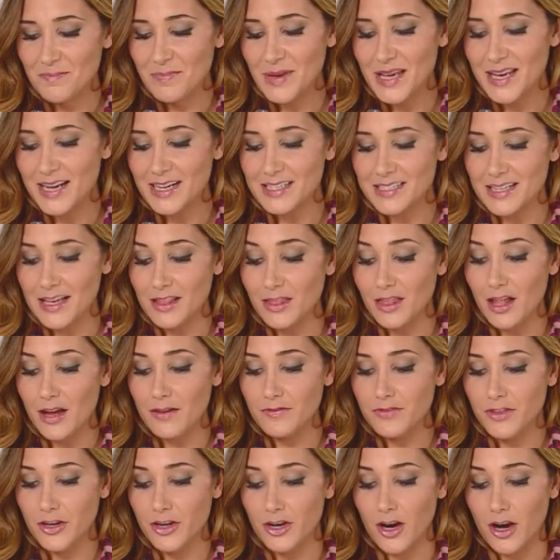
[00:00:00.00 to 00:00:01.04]
because I
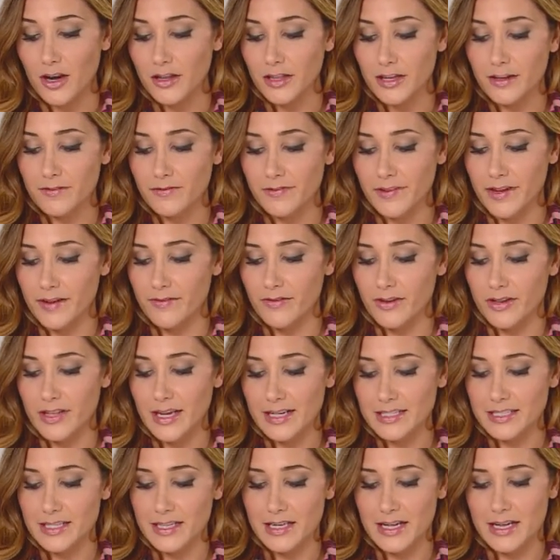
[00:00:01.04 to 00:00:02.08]
love the garlic flavor
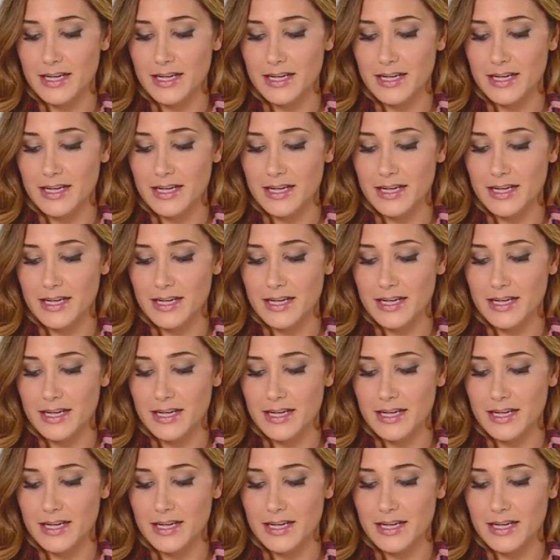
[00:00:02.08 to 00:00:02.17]
that's in